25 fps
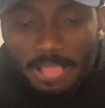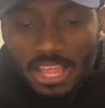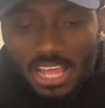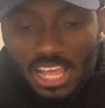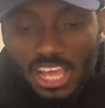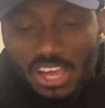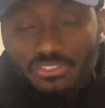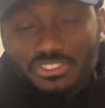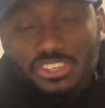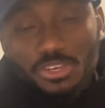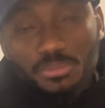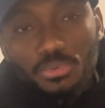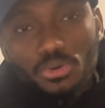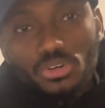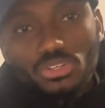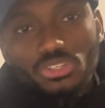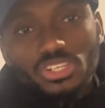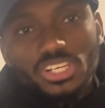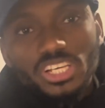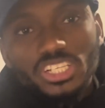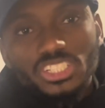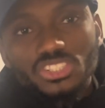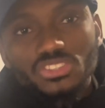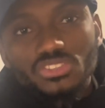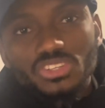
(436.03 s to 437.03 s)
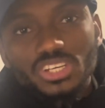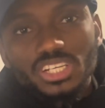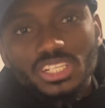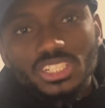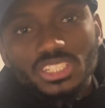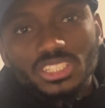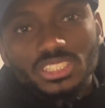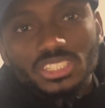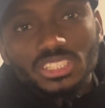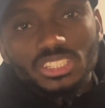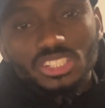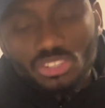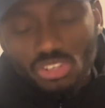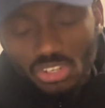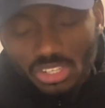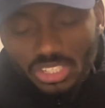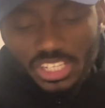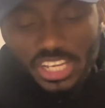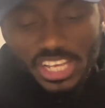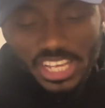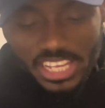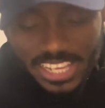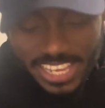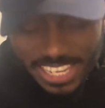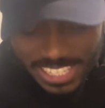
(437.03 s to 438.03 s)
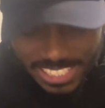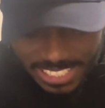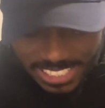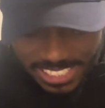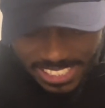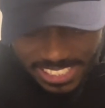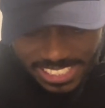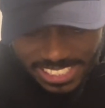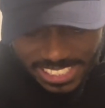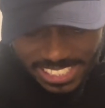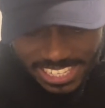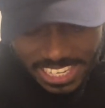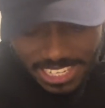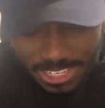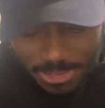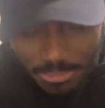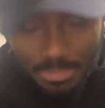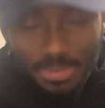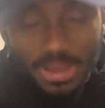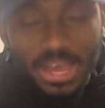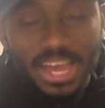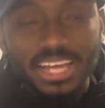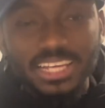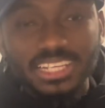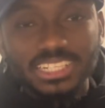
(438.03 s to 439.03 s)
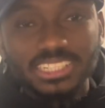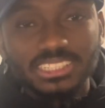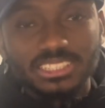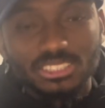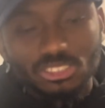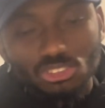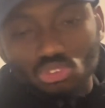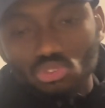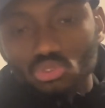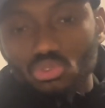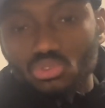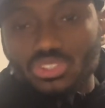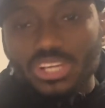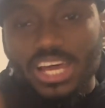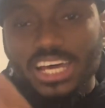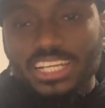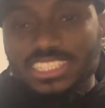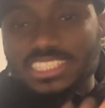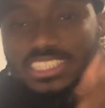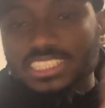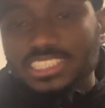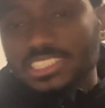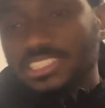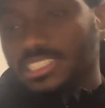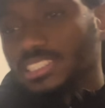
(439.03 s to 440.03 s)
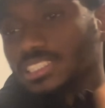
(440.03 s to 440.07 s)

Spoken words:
FC Porto yesterday. They can sit back, do nothing